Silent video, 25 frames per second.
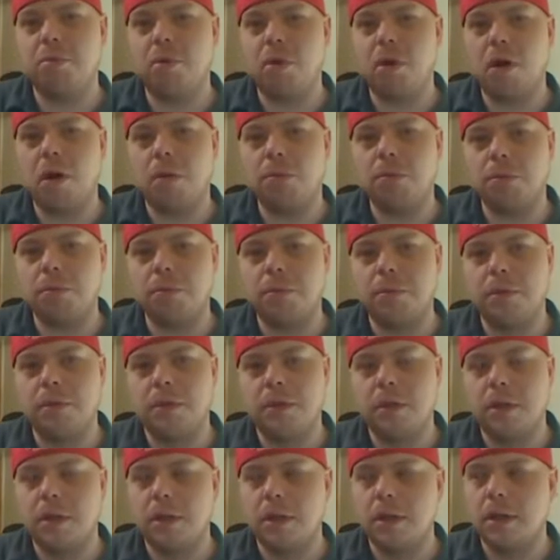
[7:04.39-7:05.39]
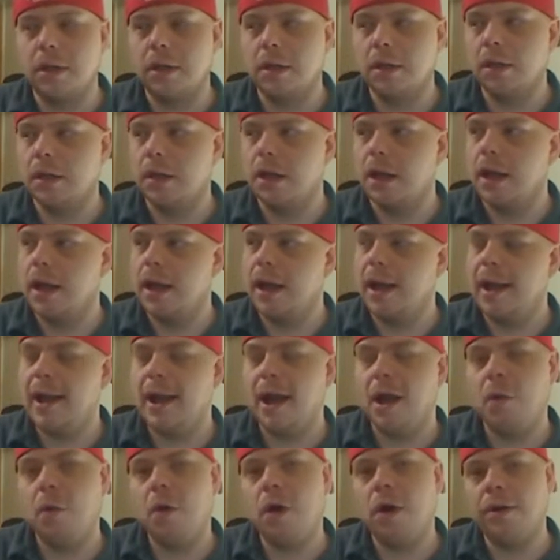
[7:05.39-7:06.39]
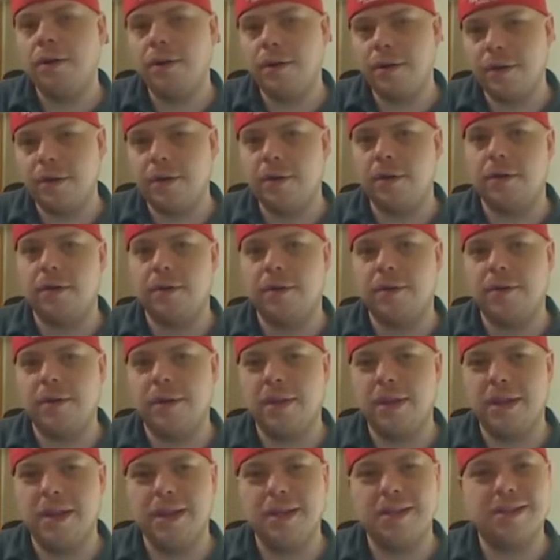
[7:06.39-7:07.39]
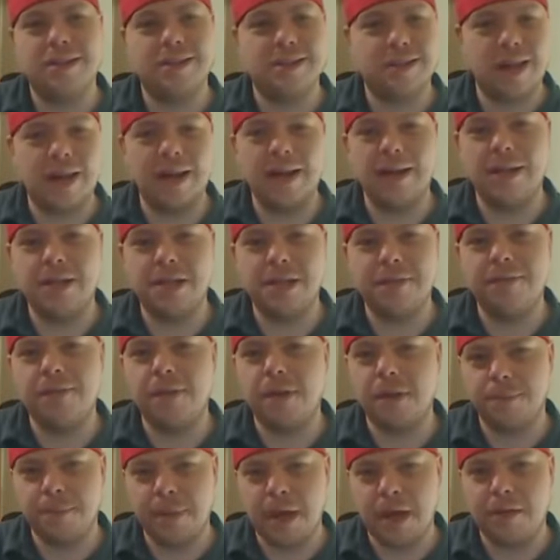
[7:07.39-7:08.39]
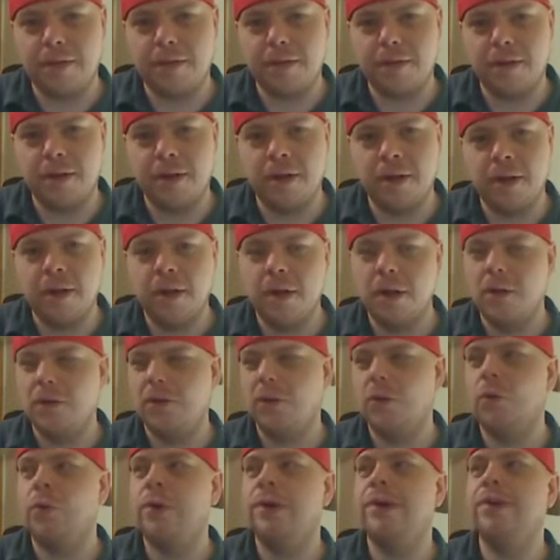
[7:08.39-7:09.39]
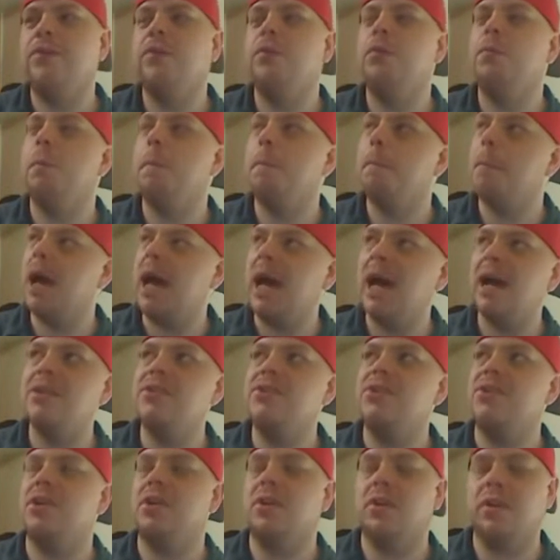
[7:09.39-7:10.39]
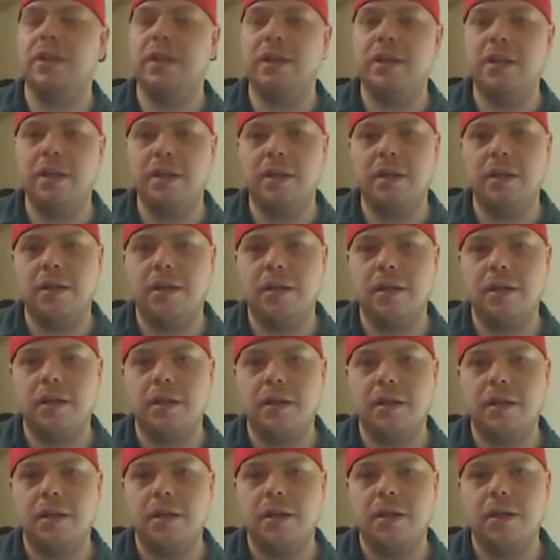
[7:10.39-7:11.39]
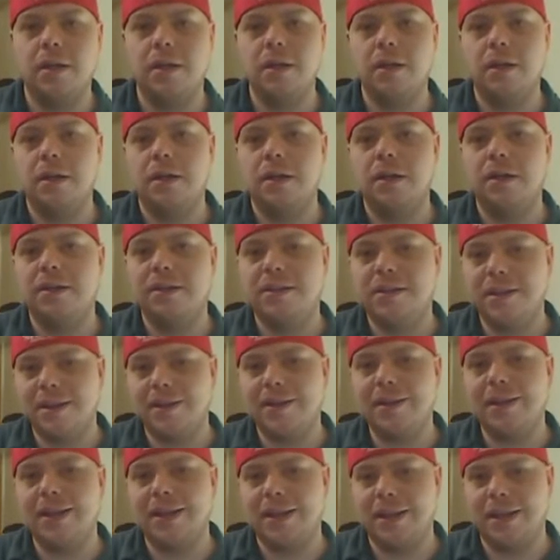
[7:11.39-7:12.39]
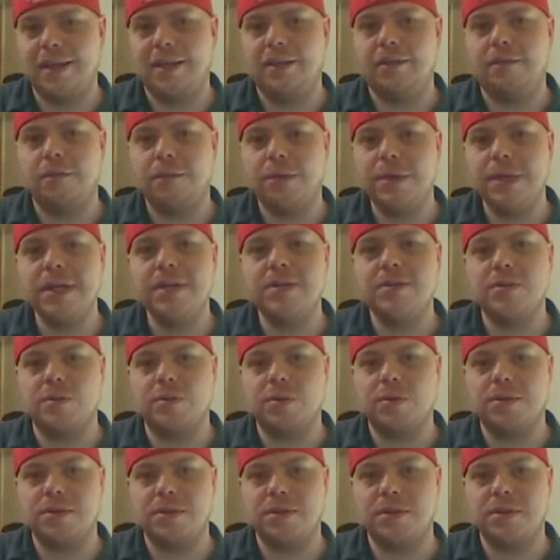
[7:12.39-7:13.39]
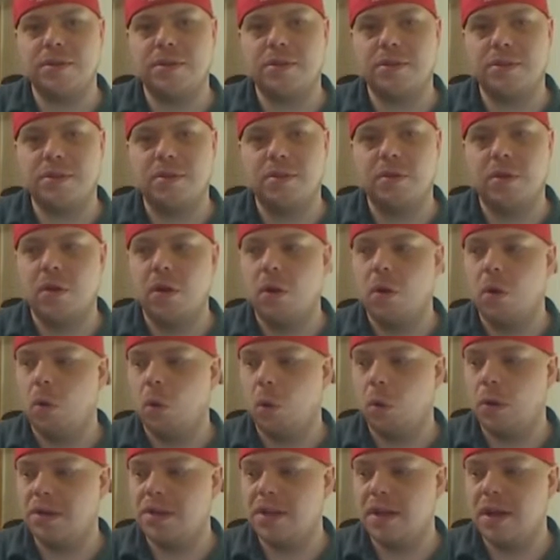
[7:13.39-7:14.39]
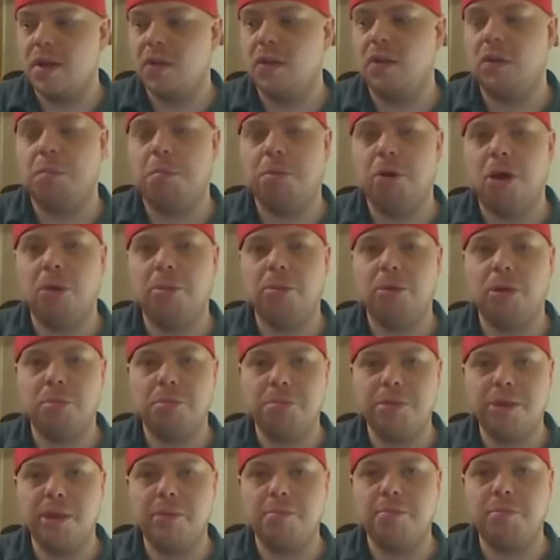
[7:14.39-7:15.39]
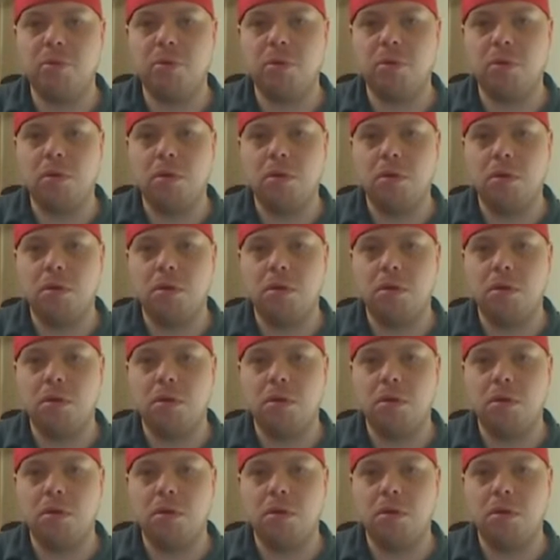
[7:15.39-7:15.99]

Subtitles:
the problem. How on earth is scientific method going to magically delegate resources or tell the public people